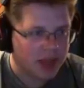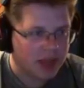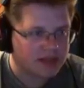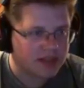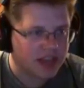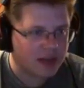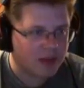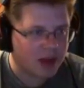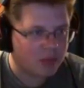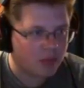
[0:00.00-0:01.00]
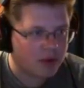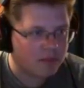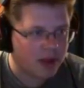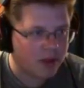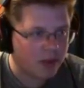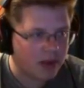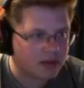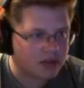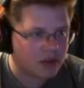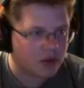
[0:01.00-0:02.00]
and take them on one by one.
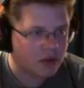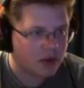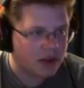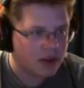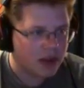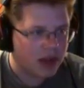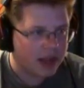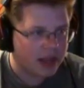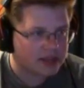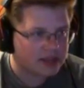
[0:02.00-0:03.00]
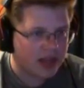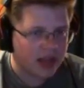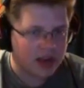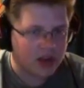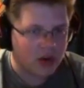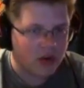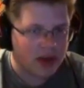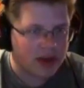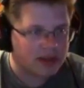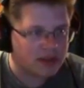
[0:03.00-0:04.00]
So I guess I'm gonna go
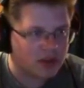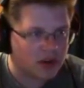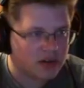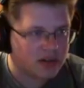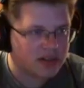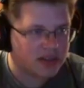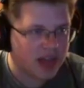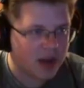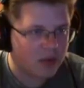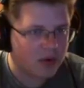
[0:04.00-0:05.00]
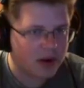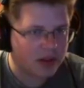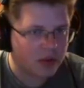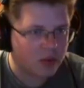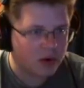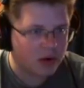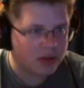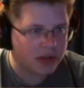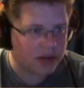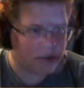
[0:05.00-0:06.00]
ahead and start scouring the world
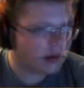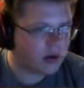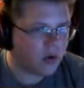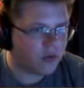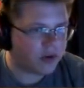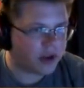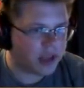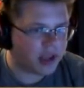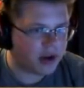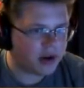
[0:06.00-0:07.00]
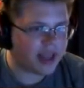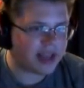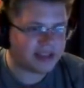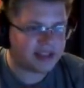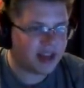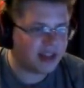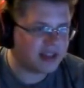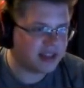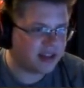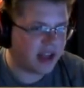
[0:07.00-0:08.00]
here. Over here? Yes, on
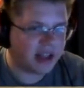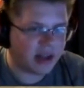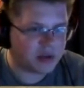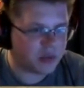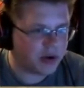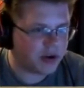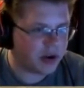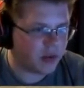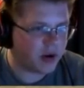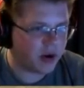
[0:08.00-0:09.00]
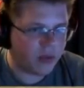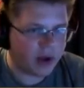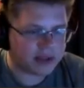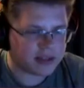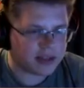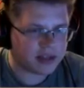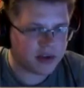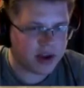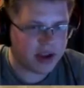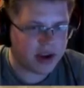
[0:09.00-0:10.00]
this little island. I was wondering where it was. It is
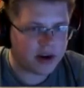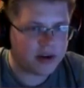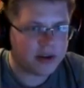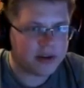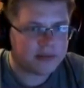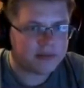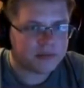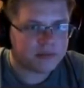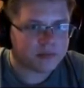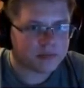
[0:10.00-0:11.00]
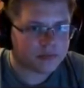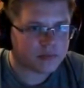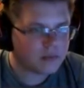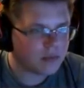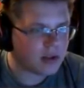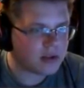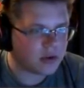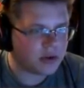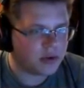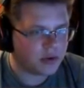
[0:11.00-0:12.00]
right here. Let's go
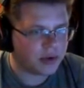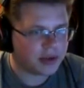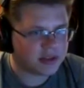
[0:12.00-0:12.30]
ahead and do a quick